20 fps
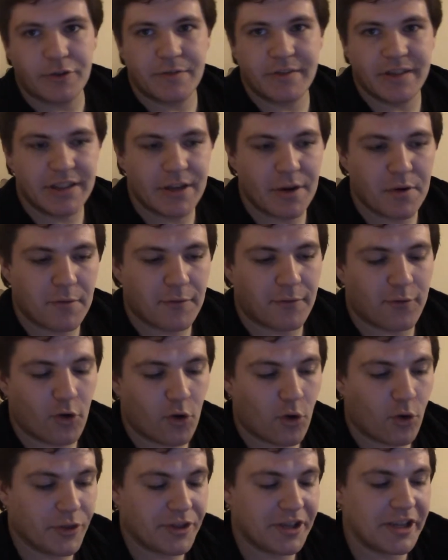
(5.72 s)
video
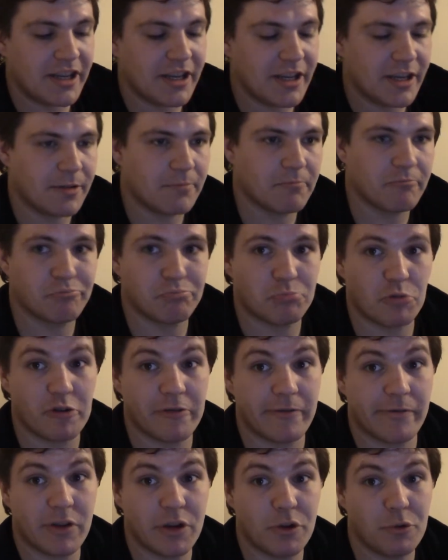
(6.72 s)
for the
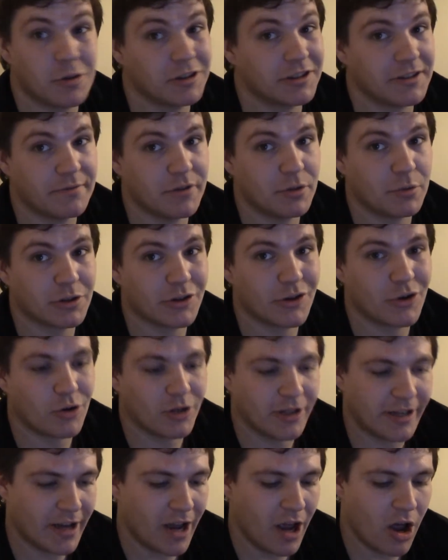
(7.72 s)
review, whatever you want to
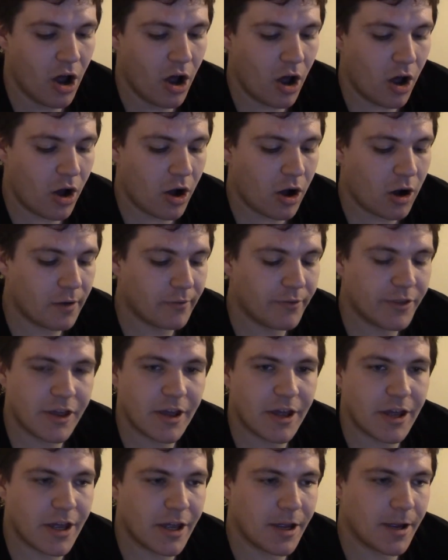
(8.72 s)
call it, of
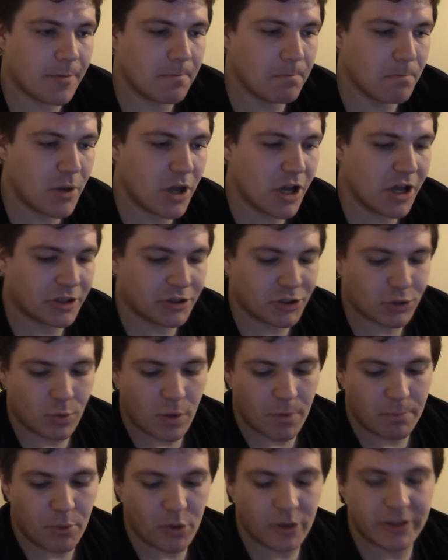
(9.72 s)
the M.E.R.C.S
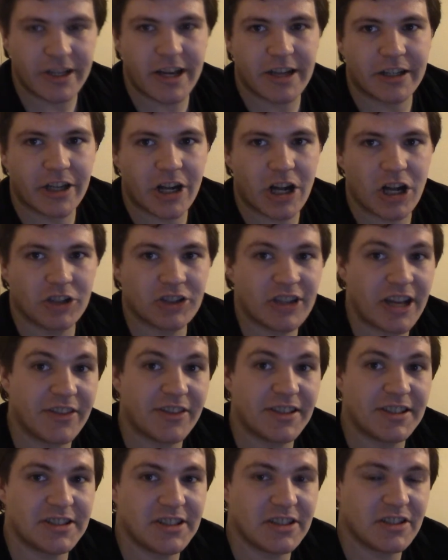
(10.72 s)
1.9 cards, and
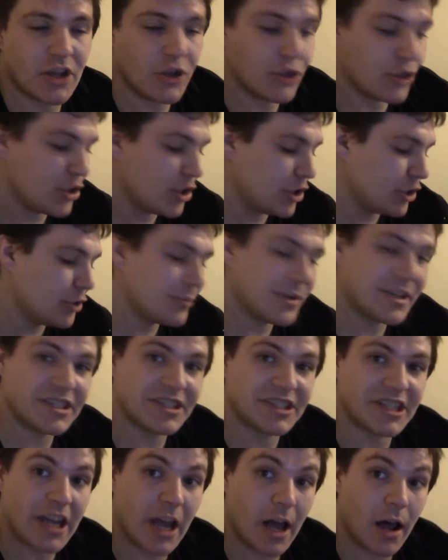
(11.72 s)
this is the
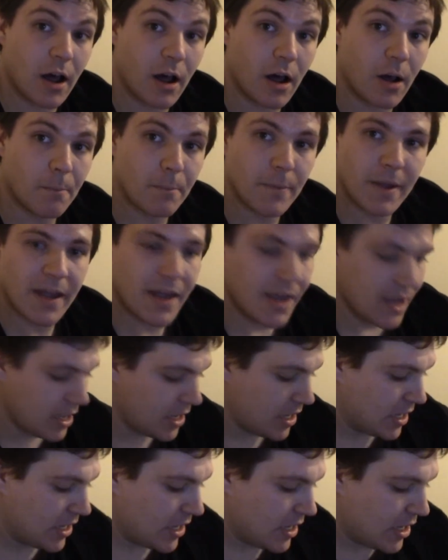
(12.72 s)
USCR.
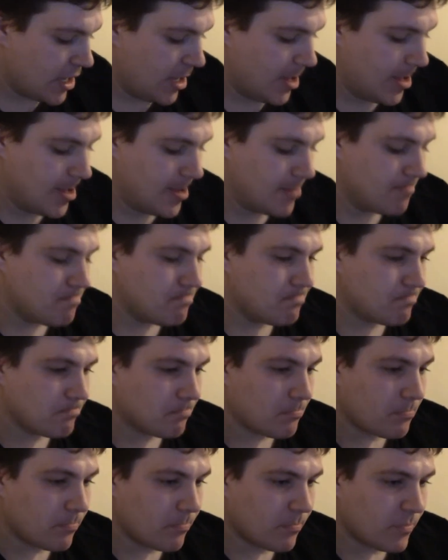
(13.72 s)

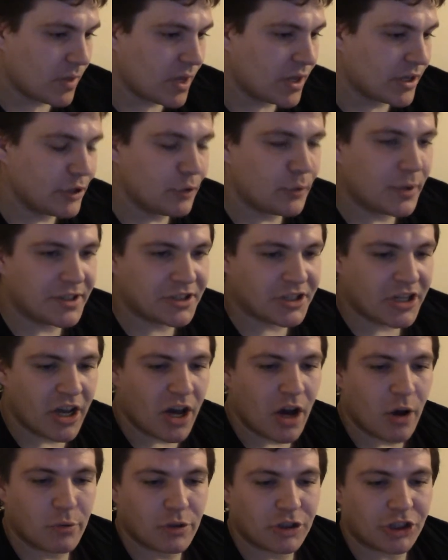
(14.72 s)

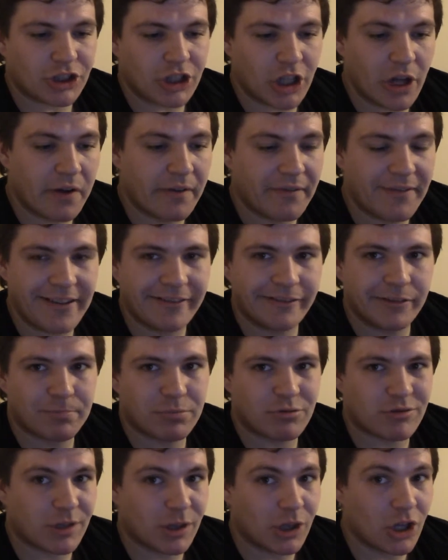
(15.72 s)
USCR was slow, very
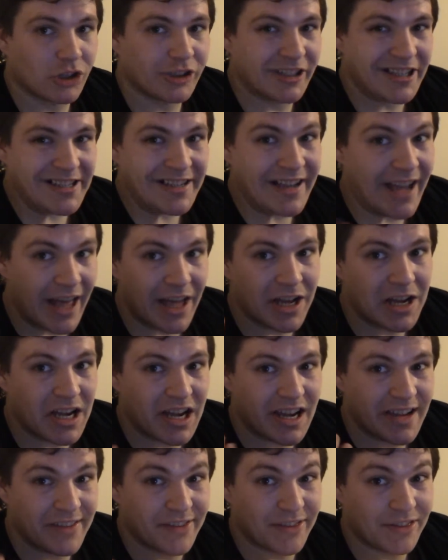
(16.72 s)
plodding.
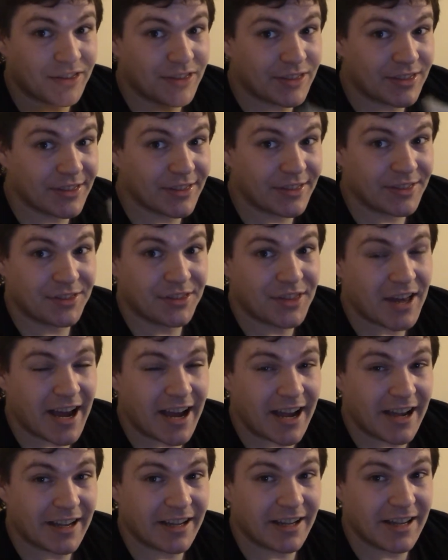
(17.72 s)

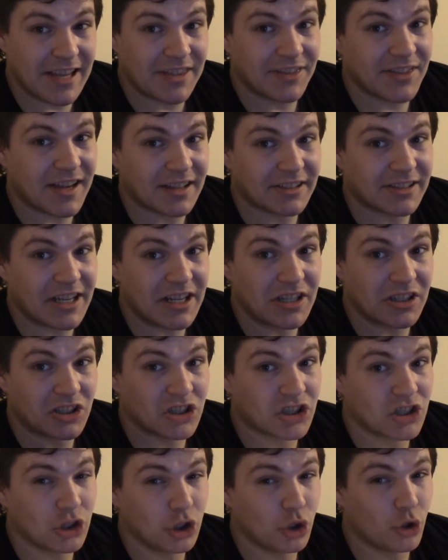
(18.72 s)
That, in that
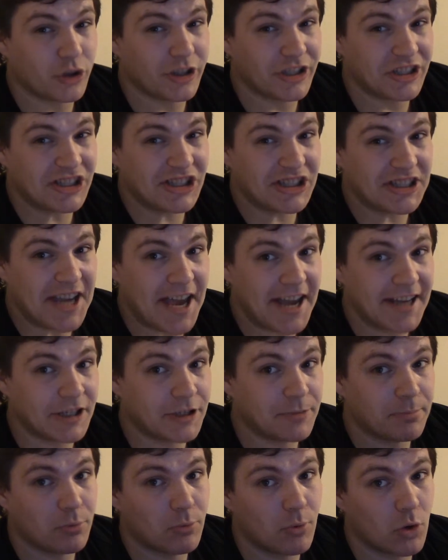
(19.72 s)
sense, nothing's
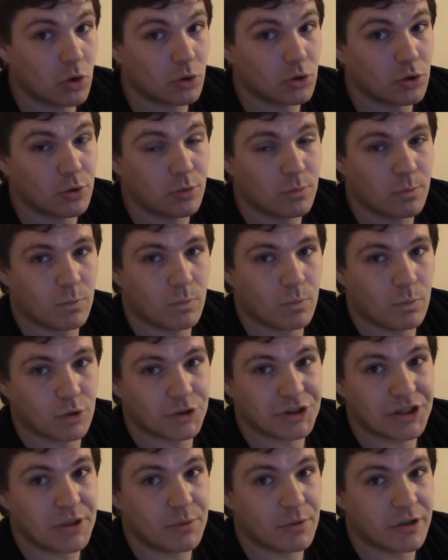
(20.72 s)
changed, but we'll
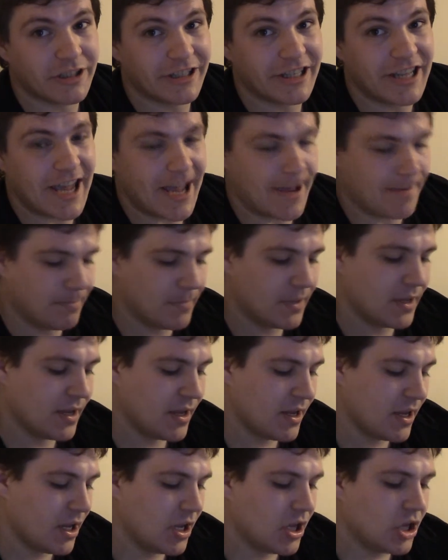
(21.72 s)
see what you get.
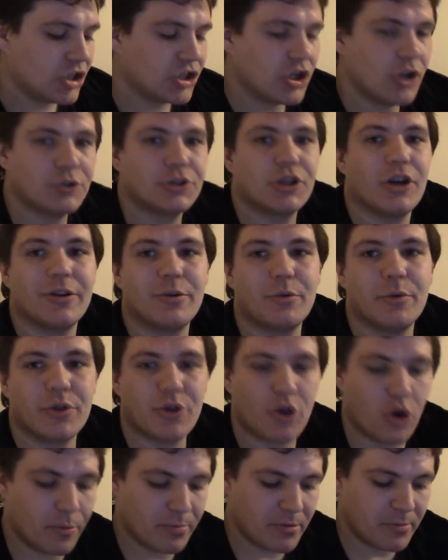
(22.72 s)
So, starting with the
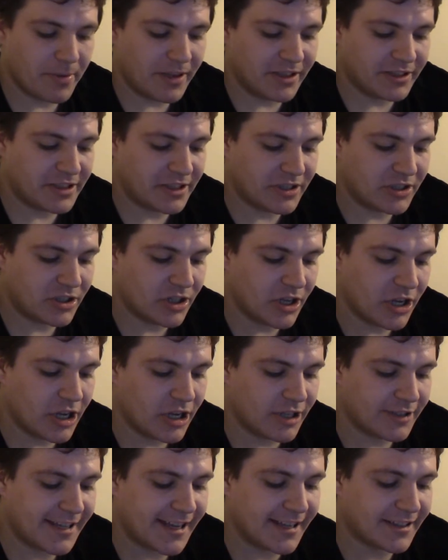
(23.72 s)
corporate abilities,
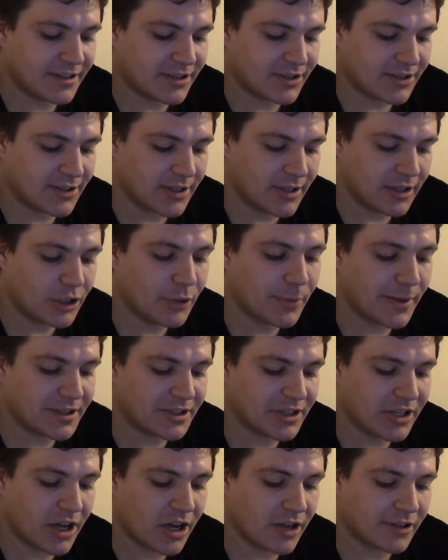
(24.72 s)
dense
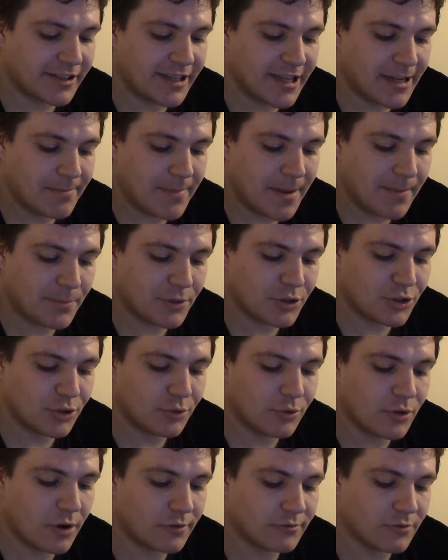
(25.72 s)
USCR team members do
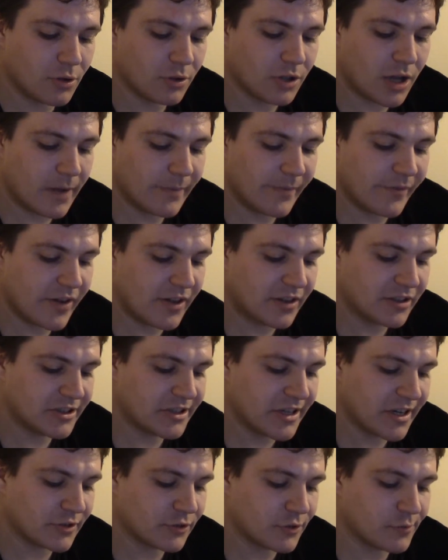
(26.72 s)
not roll arm failure
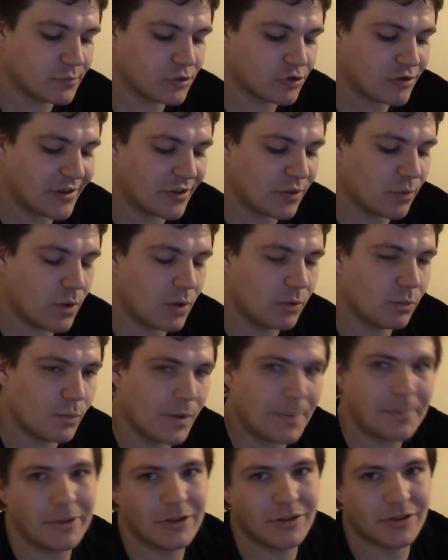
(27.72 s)
checks from strength 1
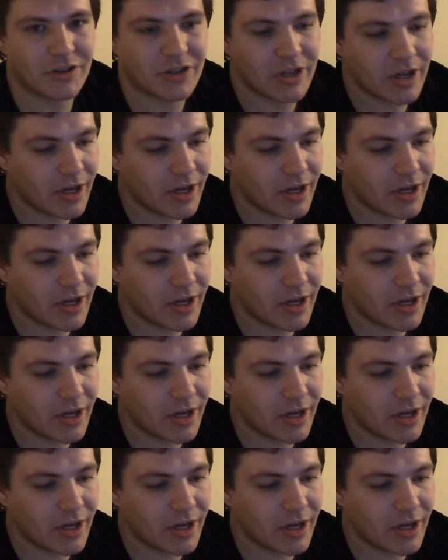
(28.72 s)
weapons.